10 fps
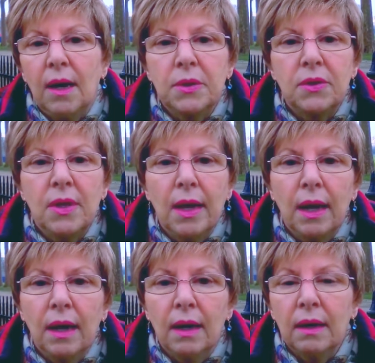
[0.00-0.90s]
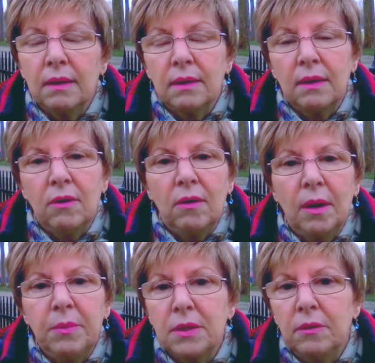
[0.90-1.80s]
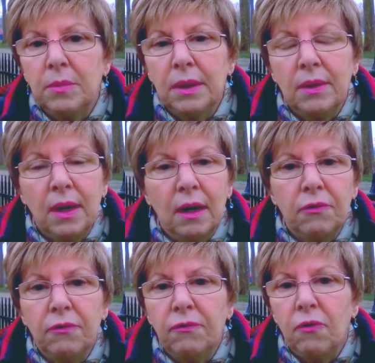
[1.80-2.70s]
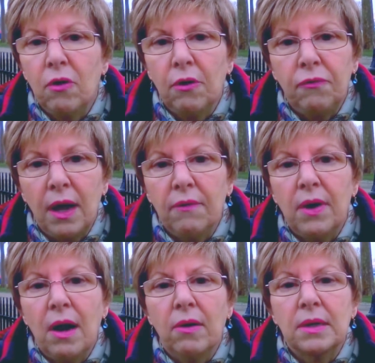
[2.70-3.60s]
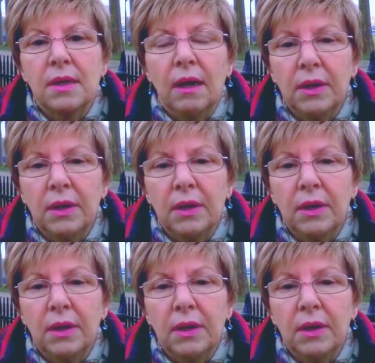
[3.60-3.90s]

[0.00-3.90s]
I was there, I must have been there for 4 or 5 hours,